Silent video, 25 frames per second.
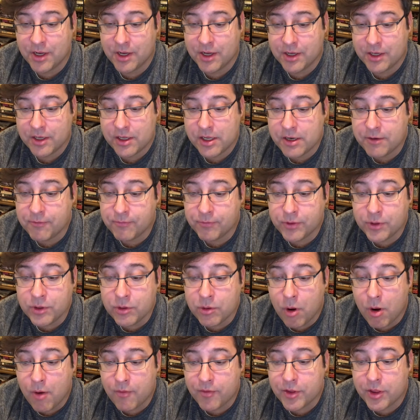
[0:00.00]
He
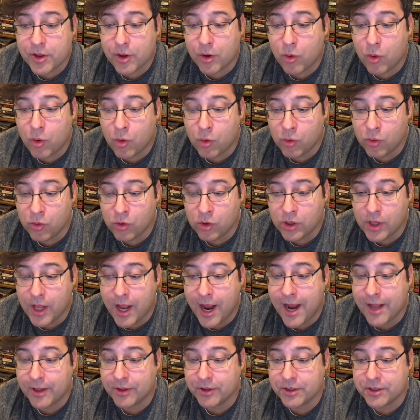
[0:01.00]
flew over the whole
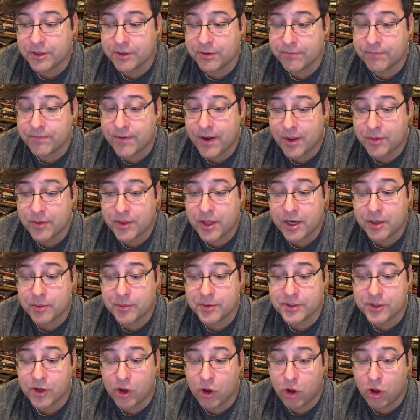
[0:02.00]
island and found that it
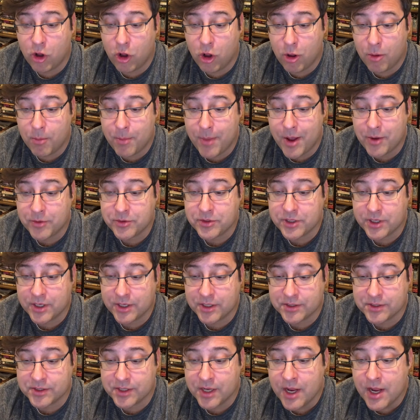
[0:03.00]
was all
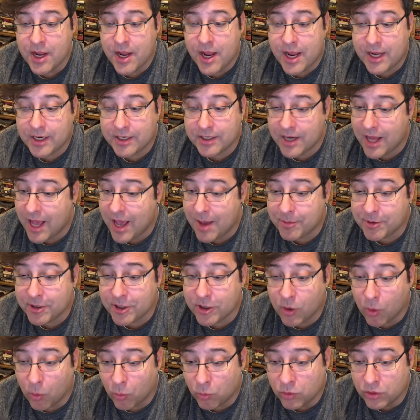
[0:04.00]
mountainous and inhabited
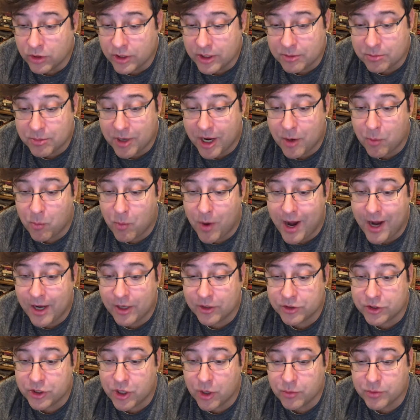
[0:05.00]
only by
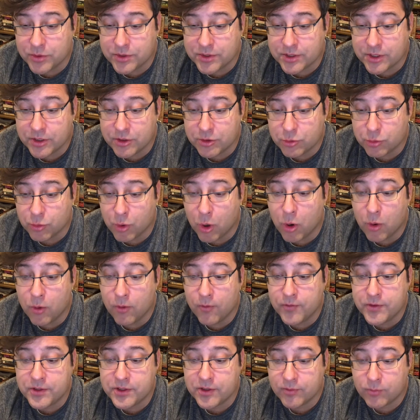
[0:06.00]
wild goats and
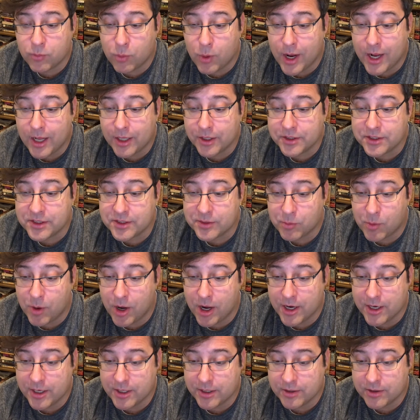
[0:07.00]
droves of wild
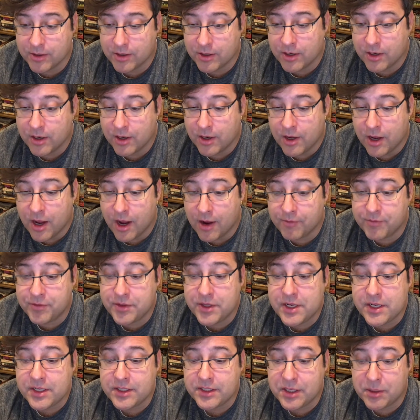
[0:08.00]
swine. Of
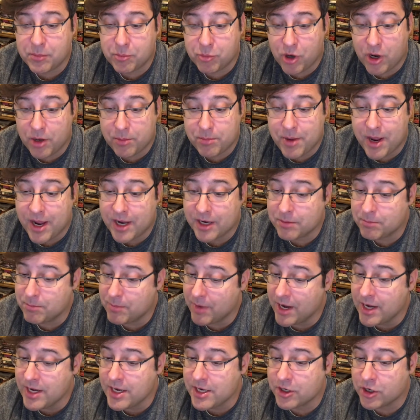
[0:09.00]
these he brought back
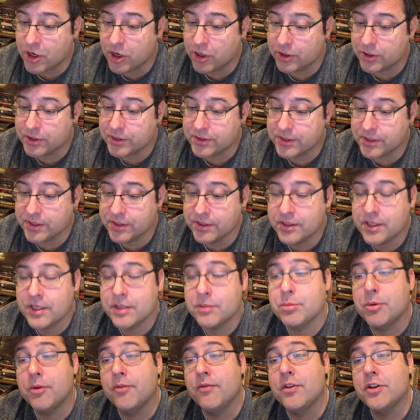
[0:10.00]
many carcasses as
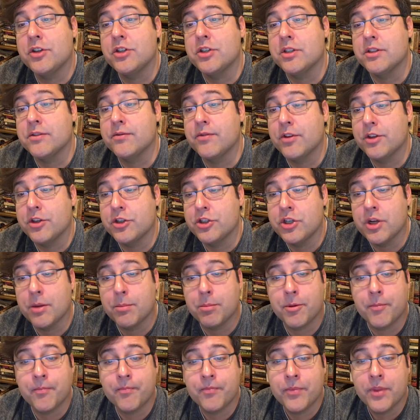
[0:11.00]
provisions for the ship.